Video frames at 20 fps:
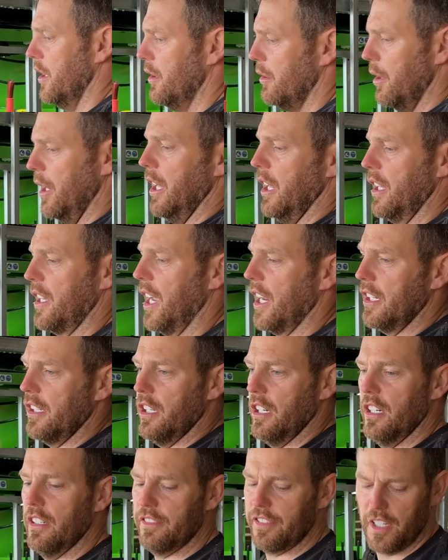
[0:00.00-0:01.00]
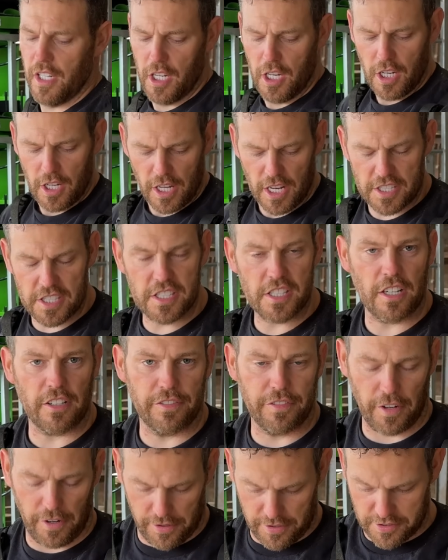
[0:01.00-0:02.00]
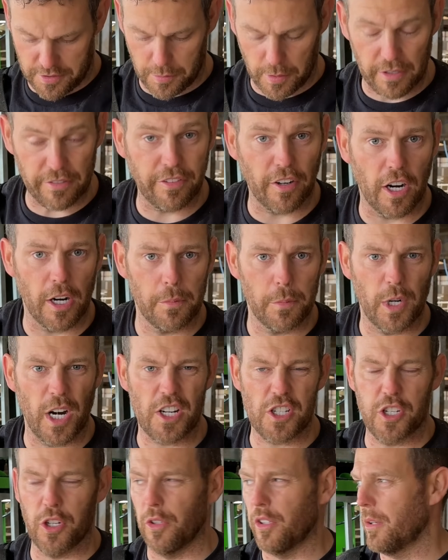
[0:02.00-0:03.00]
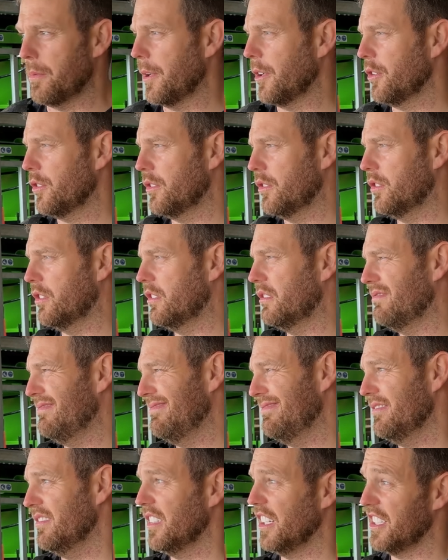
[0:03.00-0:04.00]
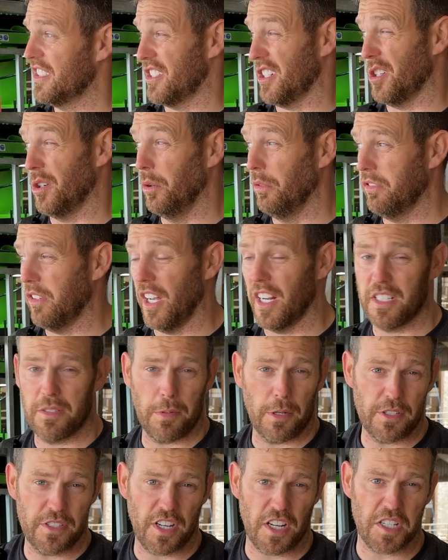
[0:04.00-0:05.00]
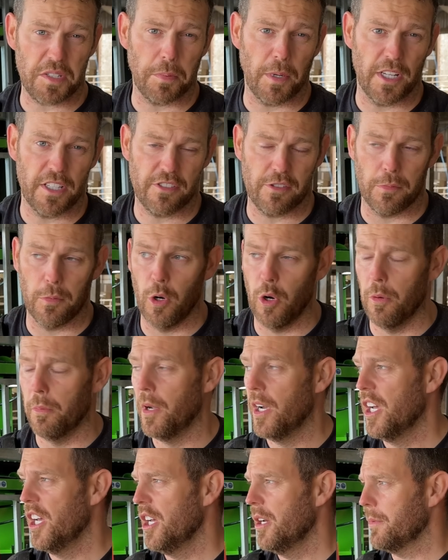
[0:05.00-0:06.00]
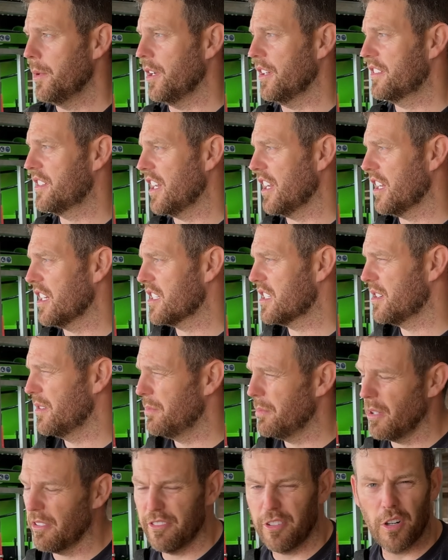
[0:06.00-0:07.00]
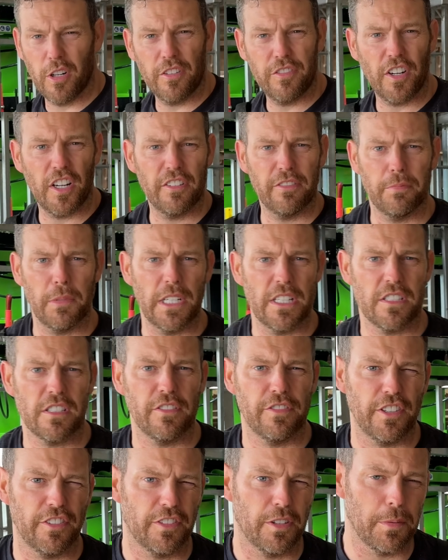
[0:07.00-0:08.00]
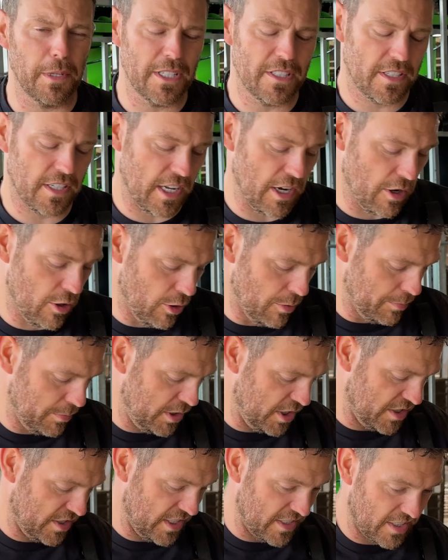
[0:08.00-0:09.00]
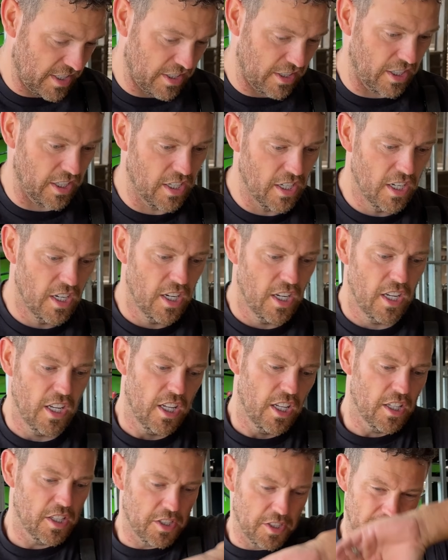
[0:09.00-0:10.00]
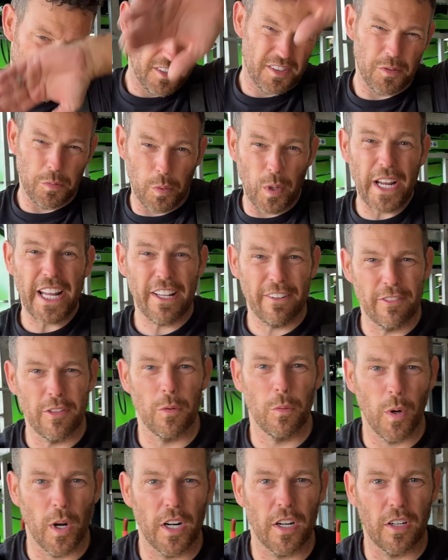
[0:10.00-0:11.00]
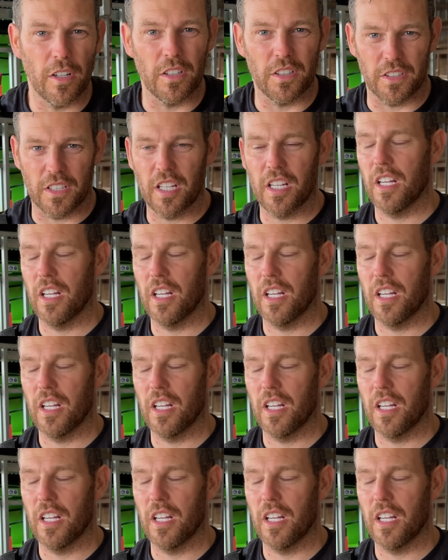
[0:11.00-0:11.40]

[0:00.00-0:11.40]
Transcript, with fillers: Well, kind of. This is our furthest away farm. We're actually only about, as the crow flies, about 6 miles from home. So it'll take us about 45 minutes to 50 minutes to get home because it's the way of the world.